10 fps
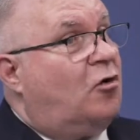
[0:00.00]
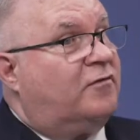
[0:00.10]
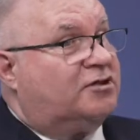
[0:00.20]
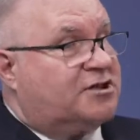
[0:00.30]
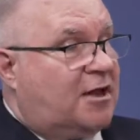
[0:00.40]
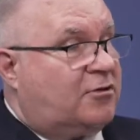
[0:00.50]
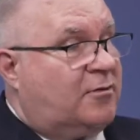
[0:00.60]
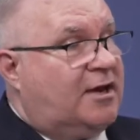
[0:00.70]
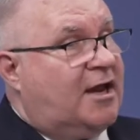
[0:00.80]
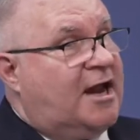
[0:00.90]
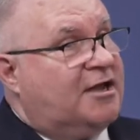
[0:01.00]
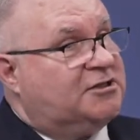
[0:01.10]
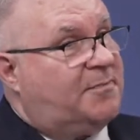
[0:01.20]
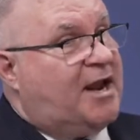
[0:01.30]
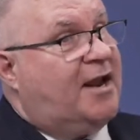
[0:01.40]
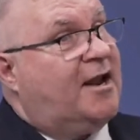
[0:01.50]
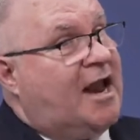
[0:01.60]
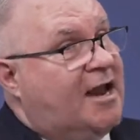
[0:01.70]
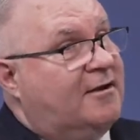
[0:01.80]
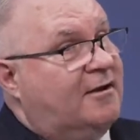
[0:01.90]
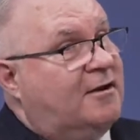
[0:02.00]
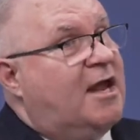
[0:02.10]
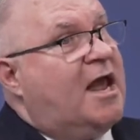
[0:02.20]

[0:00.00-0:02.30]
over South Korea and Japan ended. Yeah.